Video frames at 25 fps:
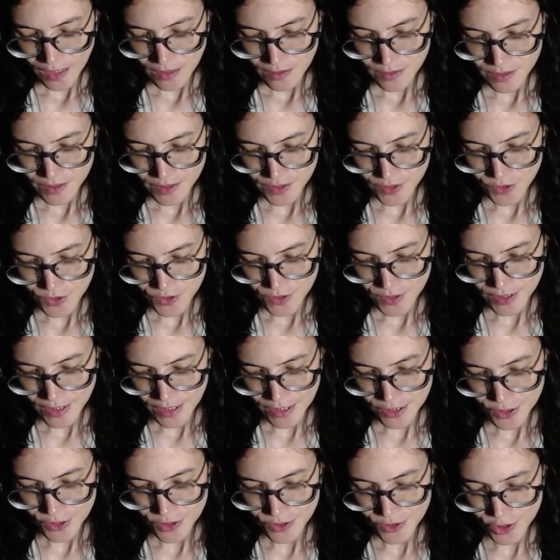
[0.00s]

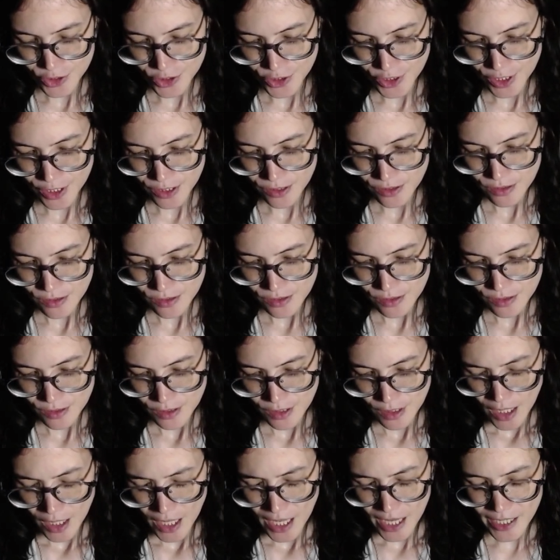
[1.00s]
Dissociation shit.
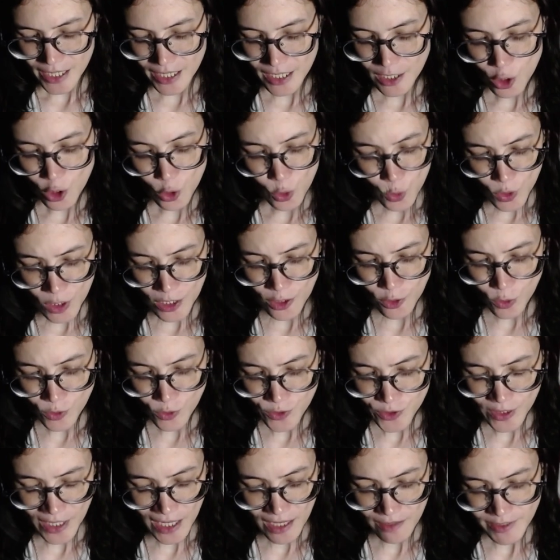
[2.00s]
And I
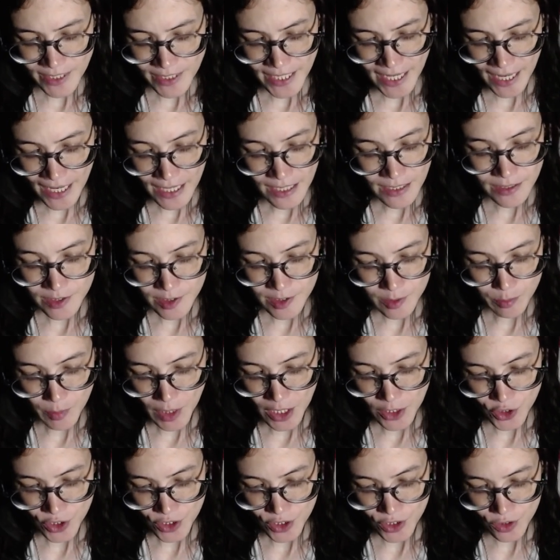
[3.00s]
also haven't had as
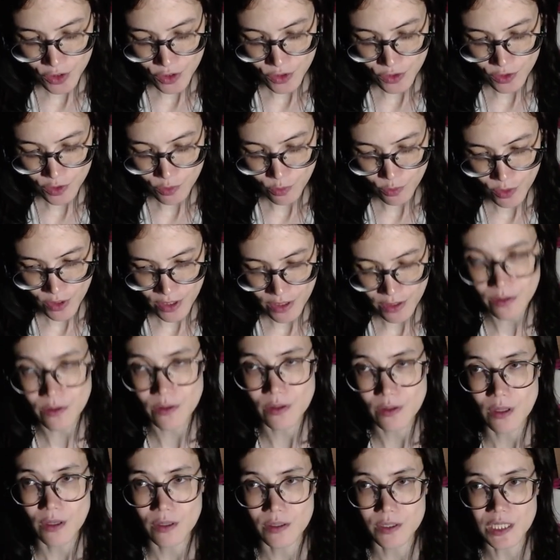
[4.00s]
much issues
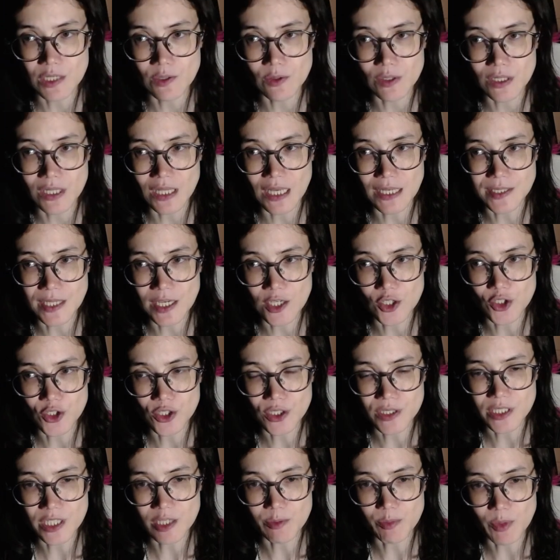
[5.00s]
with derealization
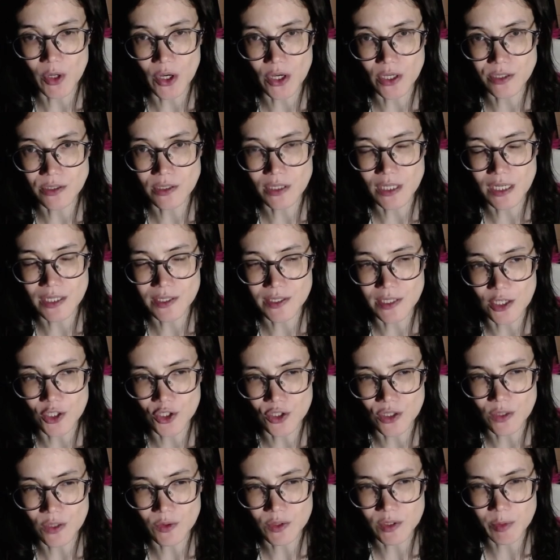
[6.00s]
and
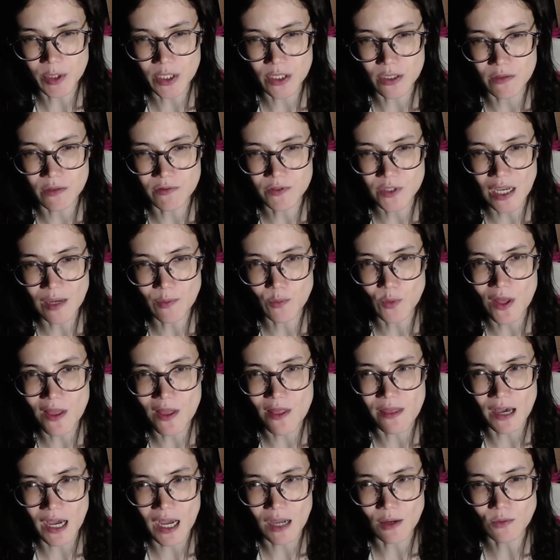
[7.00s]
depersonalization. There was a period of time where
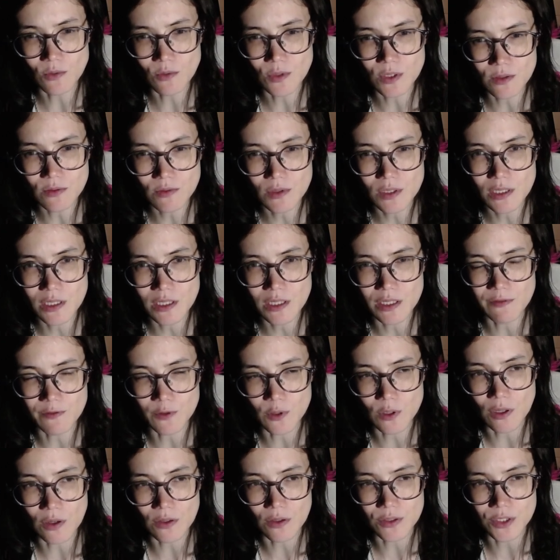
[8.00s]
that was really
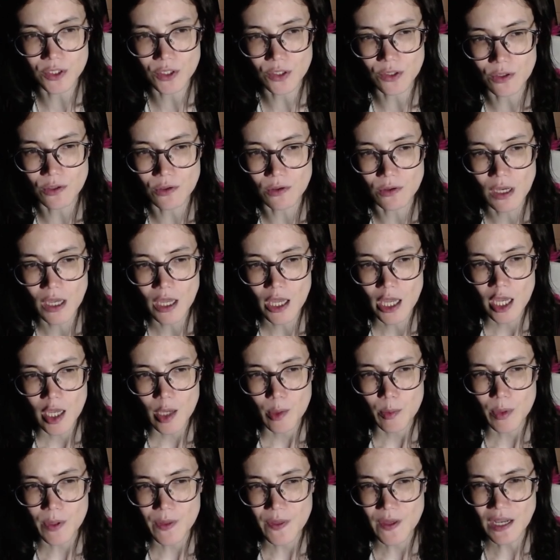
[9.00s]
full on too,
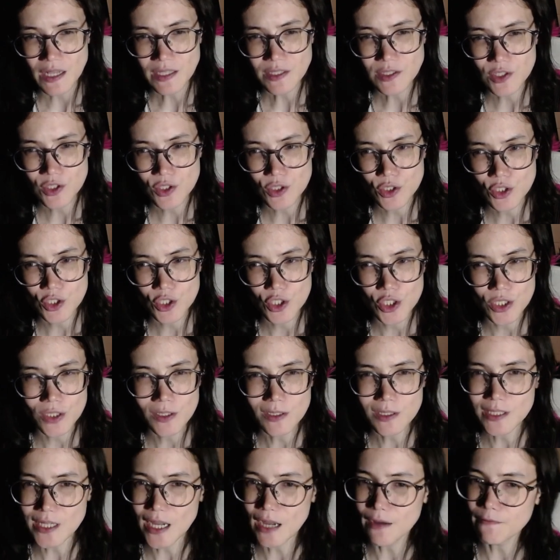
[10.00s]
but that's
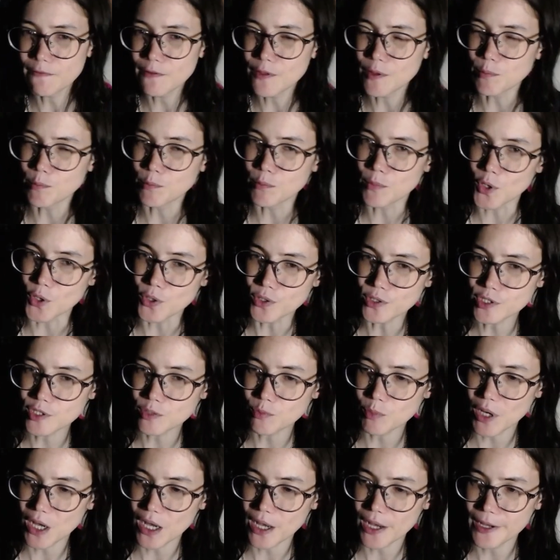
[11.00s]
chilled out for the
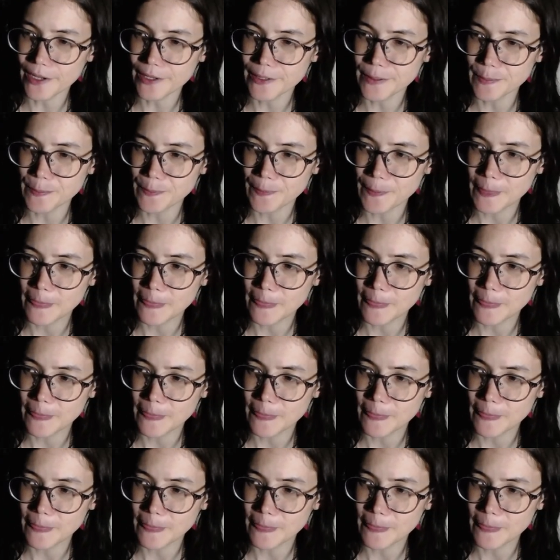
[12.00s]
most part.